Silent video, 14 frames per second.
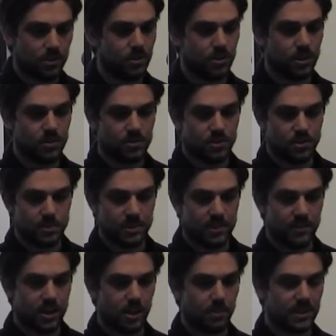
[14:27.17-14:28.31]
Continuous urban
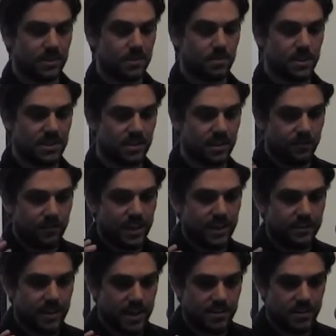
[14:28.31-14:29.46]
development is basically very
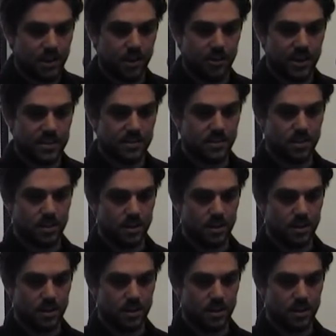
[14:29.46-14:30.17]
dense areas,